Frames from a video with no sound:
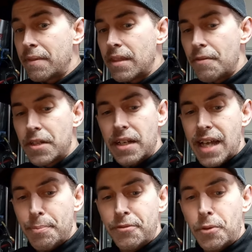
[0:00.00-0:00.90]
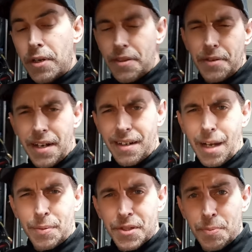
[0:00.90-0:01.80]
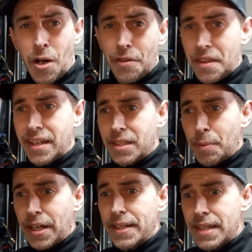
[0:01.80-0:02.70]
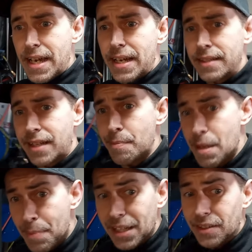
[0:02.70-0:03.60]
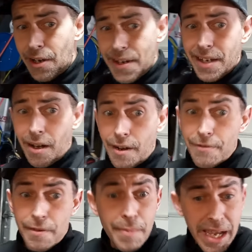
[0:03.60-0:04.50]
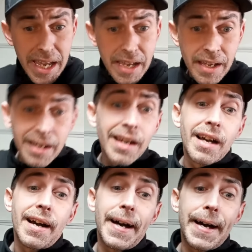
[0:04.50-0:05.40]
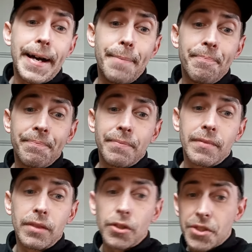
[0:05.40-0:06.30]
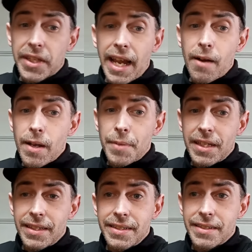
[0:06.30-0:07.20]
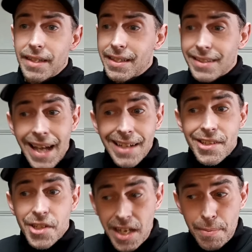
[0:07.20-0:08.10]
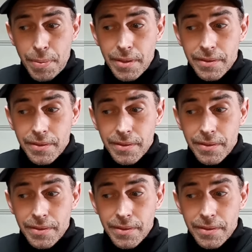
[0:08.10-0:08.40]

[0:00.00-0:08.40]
Never done that before other than a couple small things, but yeah, it's going to be a big learning curve for me. A little scary because it's not cheap,